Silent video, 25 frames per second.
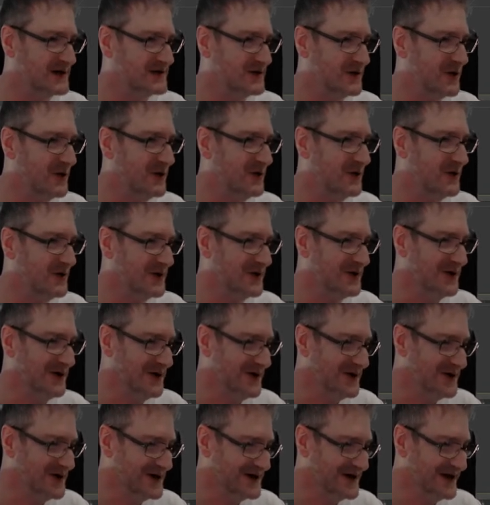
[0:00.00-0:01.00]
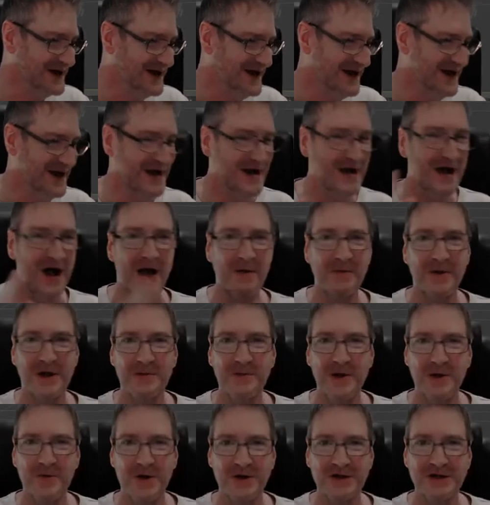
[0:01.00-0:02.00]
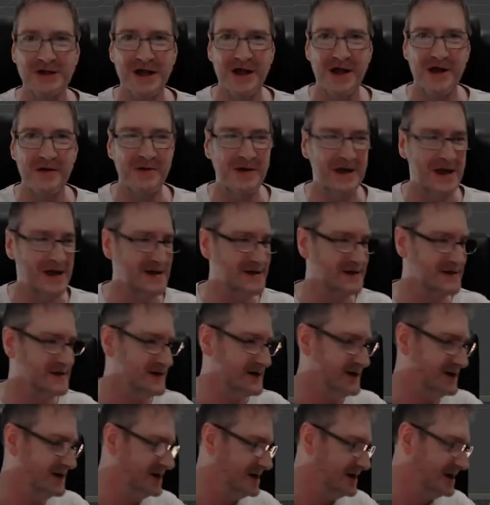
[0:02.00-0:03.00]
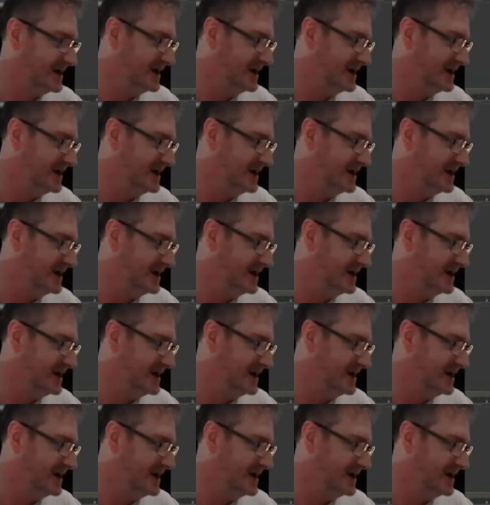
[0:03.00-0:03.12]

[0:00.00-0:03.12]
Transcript: It's all good. I'm going to be watching O B S.